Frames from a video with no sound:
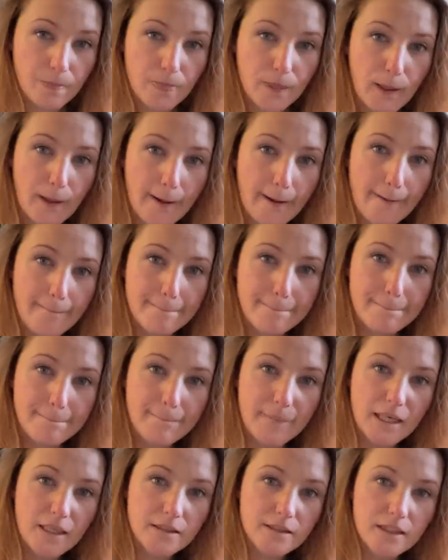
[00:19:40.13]

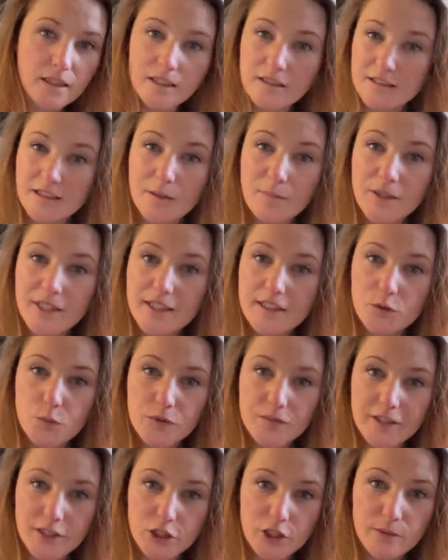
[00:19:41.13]
But the last couple of years
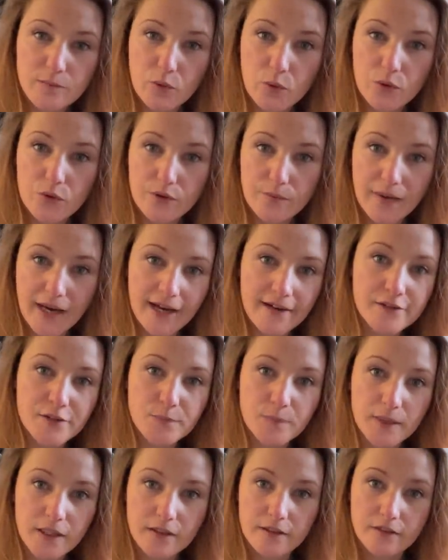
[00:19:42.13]
we've actually bought them as
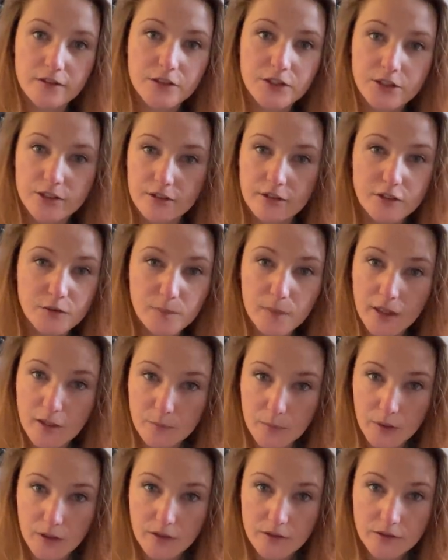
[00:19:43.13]
plants, you know, as plug
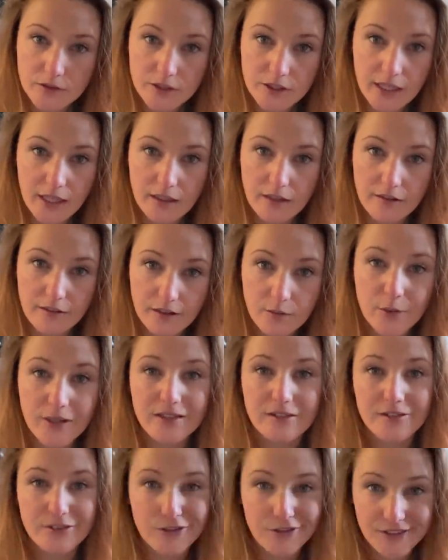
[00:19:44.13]
plants. And I think we're
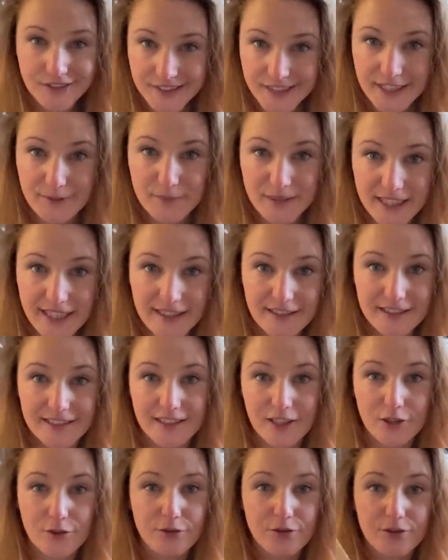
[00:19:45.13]
going to do the same again.
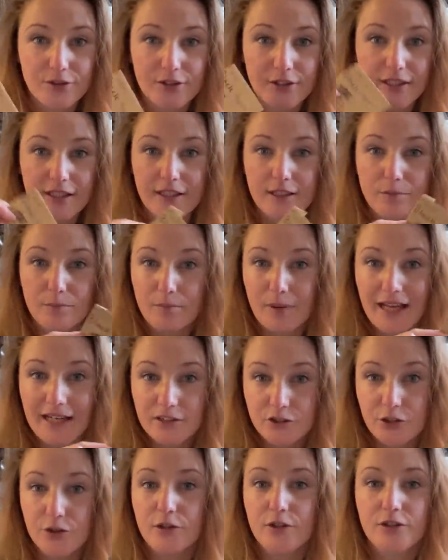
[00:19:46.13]
So the Black
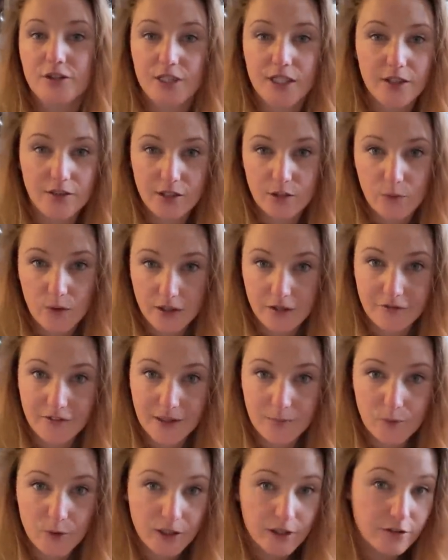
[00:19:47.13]
Zulu is the only one of
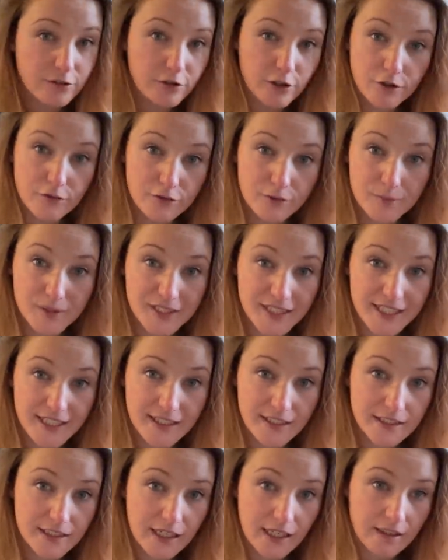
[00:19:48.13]
them we're going to grow from
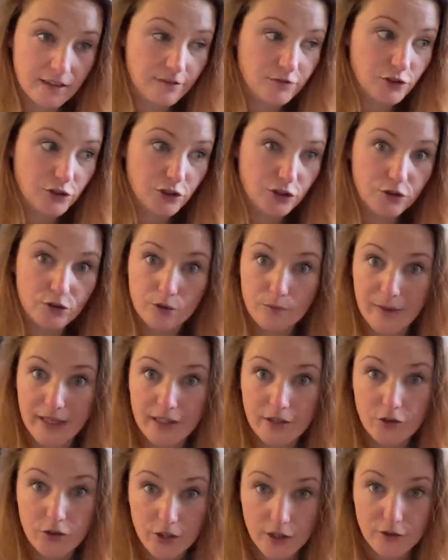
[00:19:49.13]
seed. And I've just got to
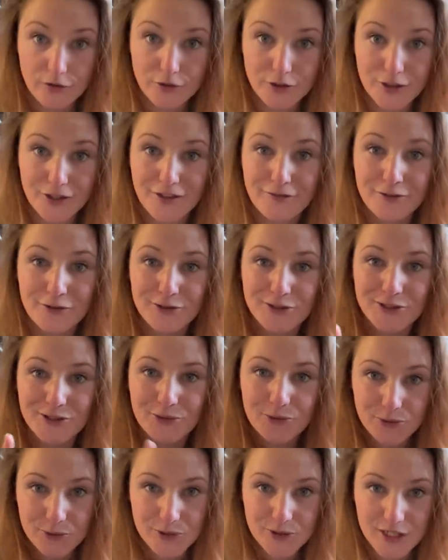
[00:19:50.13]
make a note that I've got to
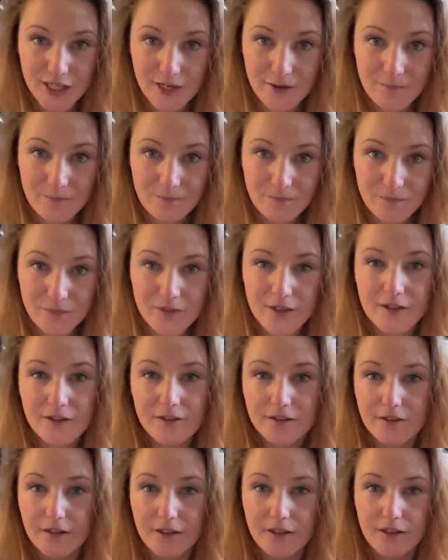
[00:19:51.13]
order
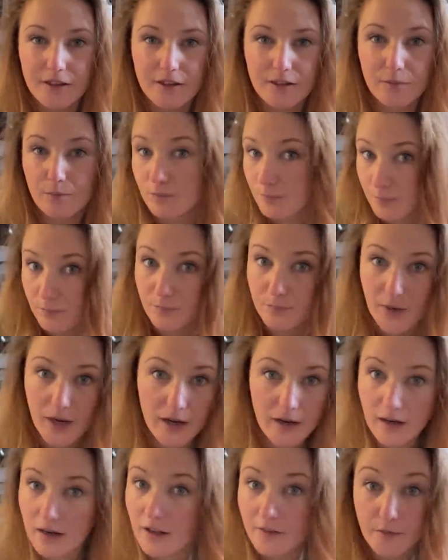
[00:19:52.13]
the
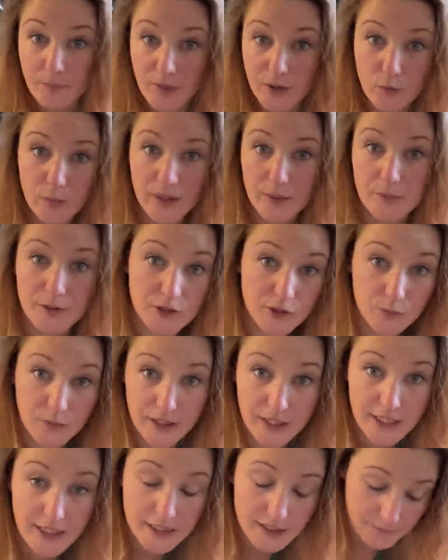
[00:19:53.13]
other bell peppers that we
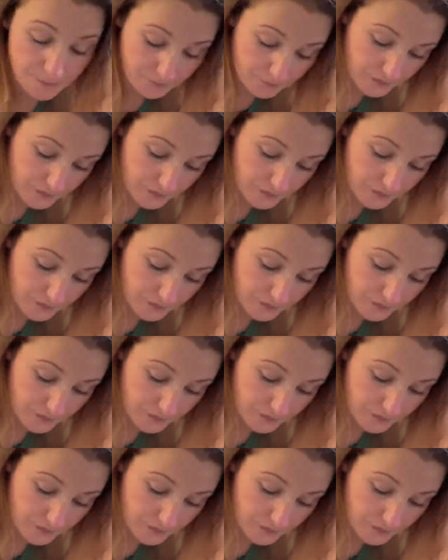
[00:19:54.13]
need.